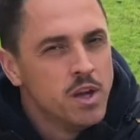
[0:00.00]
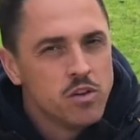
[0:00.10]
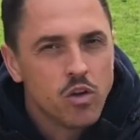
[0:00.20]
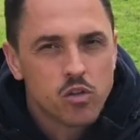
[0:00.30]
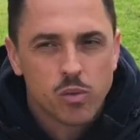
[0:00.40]

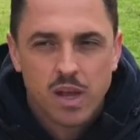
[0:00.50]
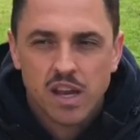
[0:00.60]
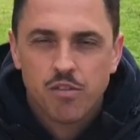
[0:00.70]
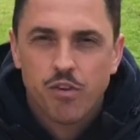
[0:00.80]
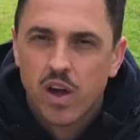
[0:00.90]
not doing
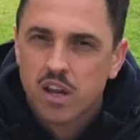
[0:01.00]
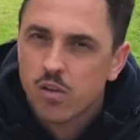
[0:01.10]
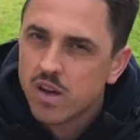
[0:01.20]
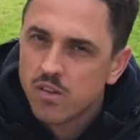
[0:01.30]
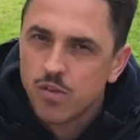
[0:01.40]
any fining
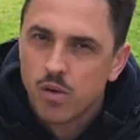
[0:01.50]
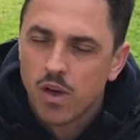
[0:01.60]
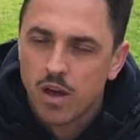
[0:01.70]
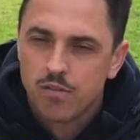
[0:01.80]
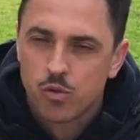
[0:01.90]
or any
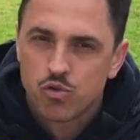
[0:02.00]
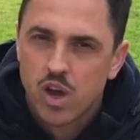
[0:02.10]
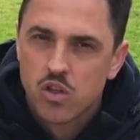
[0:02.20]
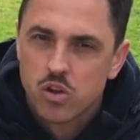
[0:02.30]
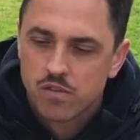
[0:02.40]

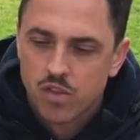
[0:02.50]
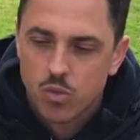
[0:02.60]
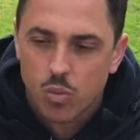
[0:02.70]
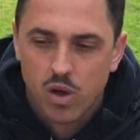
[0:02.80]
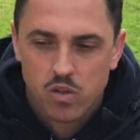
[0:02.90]
filtration of
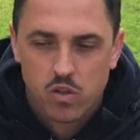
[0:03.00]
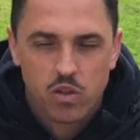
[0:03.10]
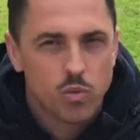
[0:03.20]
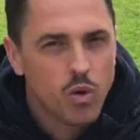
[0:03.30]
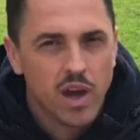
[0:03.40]
this wine. So
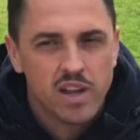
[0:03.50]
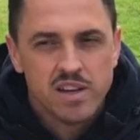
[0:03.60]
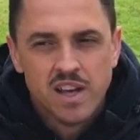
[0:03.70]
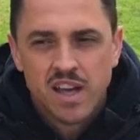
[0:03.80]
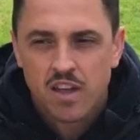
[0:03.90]
this wine
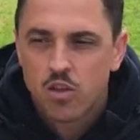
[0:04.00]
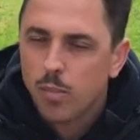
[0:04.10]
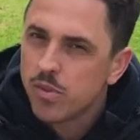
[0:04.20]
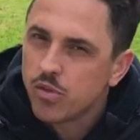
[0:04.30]
has not been